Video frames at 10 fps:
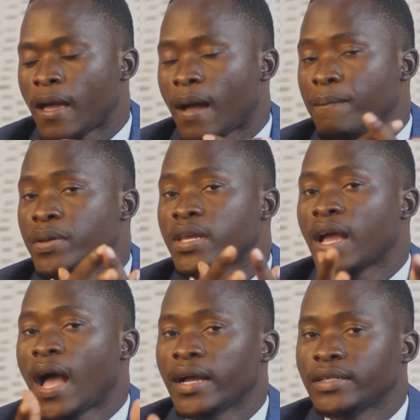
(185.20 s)
are being
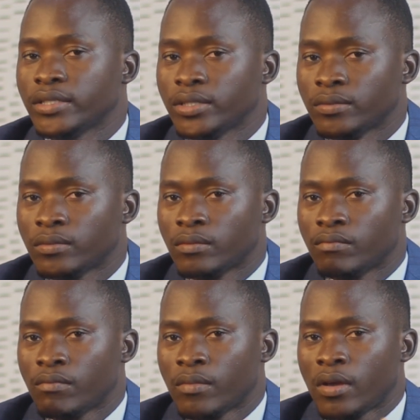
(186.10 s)
hacked
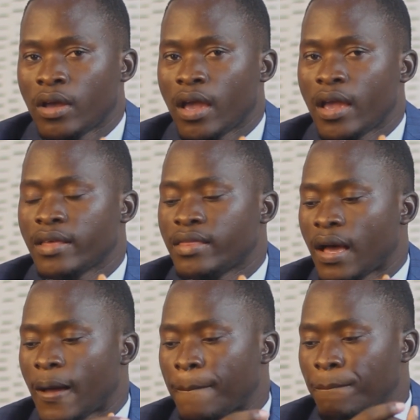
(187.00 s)

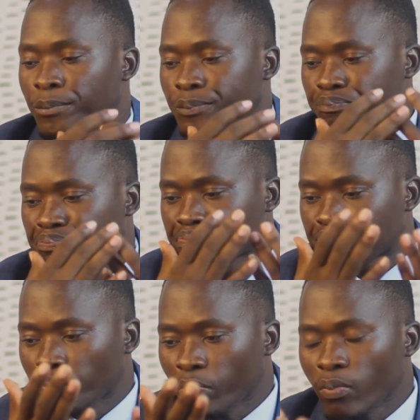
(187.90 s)
either
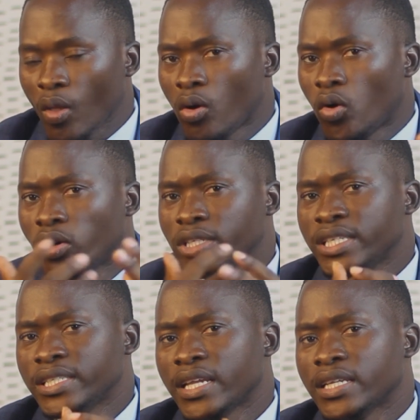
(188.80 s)
on
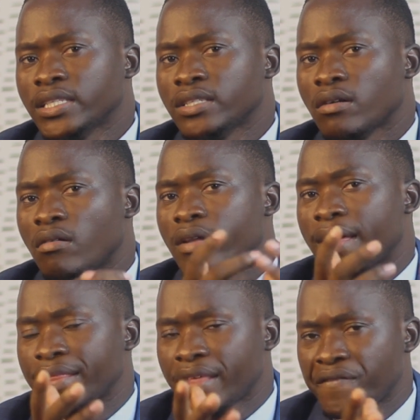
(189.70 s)
internet or
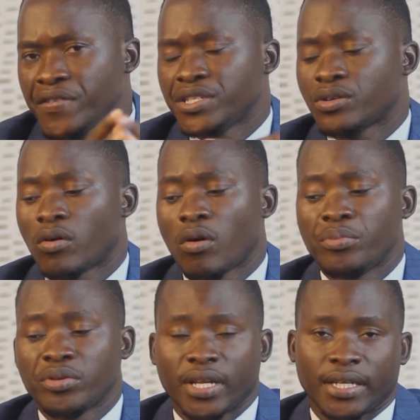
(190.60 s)
other physical
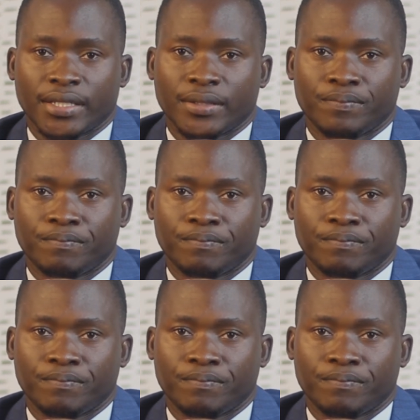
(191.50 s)
computers.